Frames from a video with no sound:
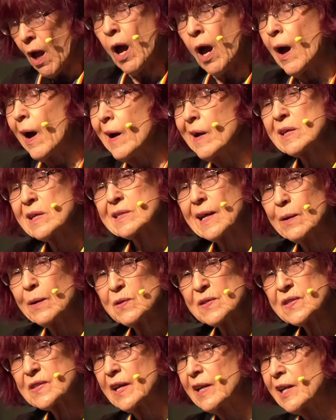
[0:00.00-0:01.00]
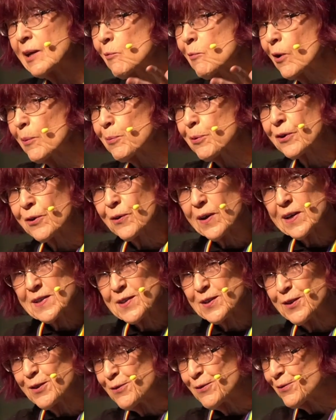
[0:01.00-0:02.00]
And as I was getting more
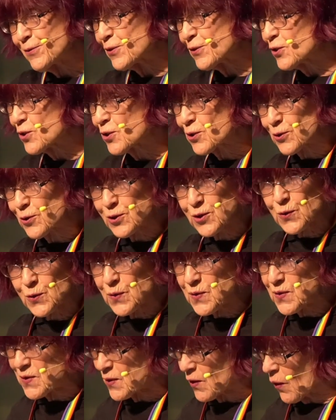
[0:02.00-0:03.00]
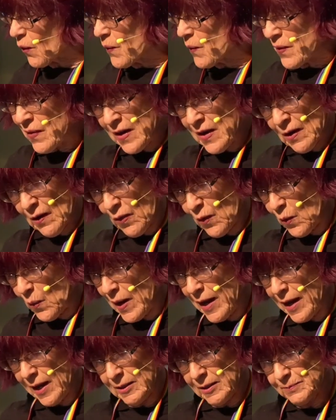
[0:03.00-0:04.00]
progressive, the church was going the other
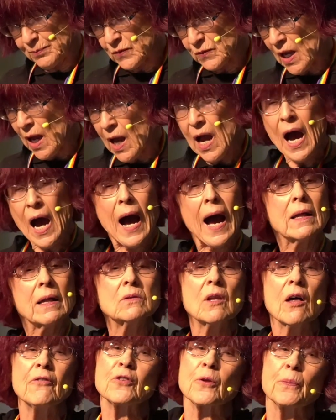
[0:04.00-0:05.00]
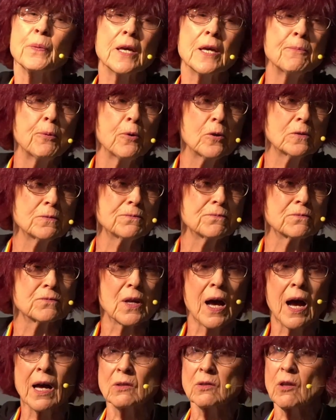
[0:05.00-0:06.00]
way. I loved the people,
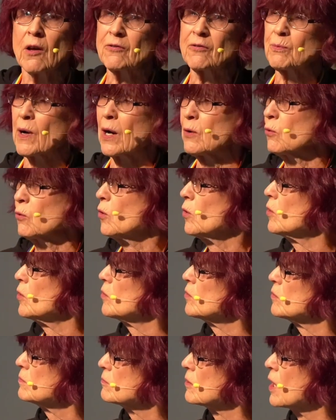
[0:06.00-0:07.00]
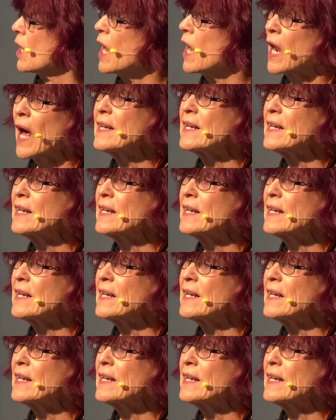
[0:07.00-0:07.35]
I loved my role, and I